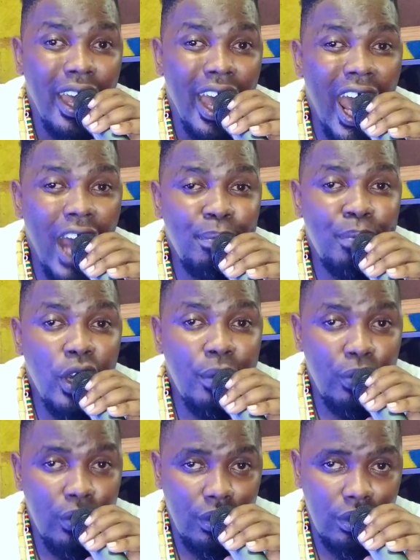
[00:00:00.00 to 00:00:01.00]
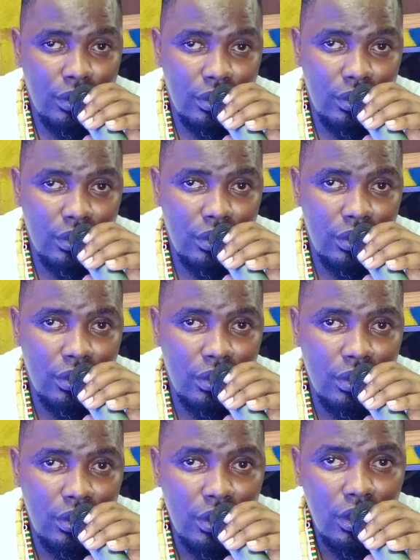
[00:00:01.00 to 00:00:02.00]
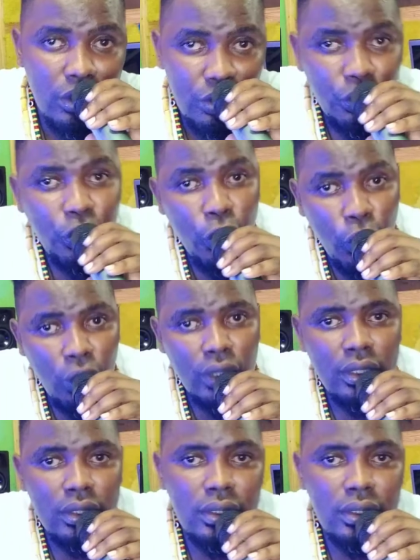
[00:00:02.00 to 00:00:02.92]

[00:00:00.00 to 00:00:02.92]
hot paper to cut